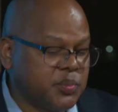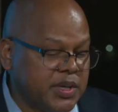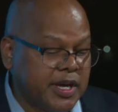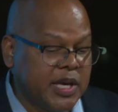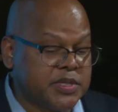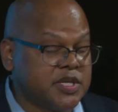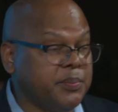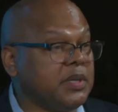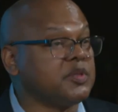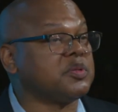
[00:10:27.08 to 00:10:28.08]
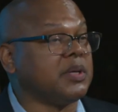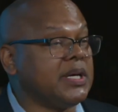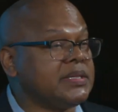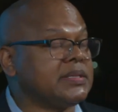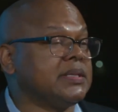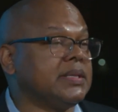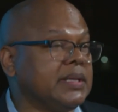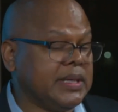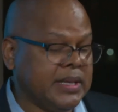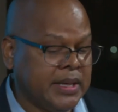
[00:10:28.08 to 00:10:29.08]
we are able to build trust,
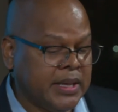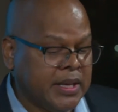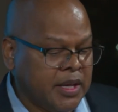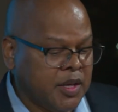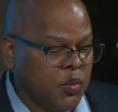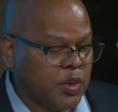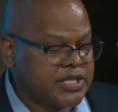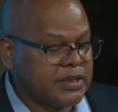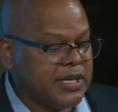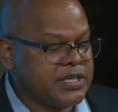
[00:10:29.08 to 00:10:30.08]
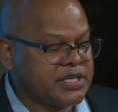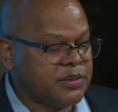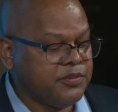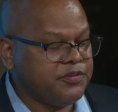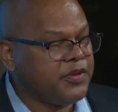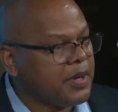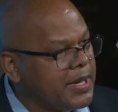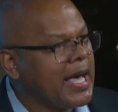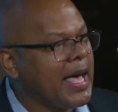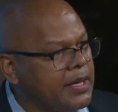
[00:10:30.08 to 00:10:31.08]
which leads to
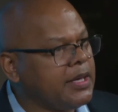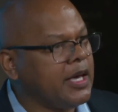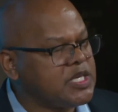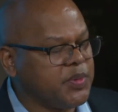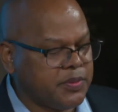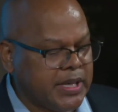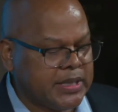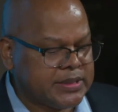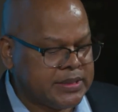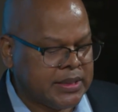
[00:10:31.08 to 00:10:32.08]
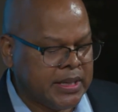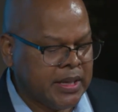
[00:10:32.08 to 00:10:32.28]
very high engagement rates.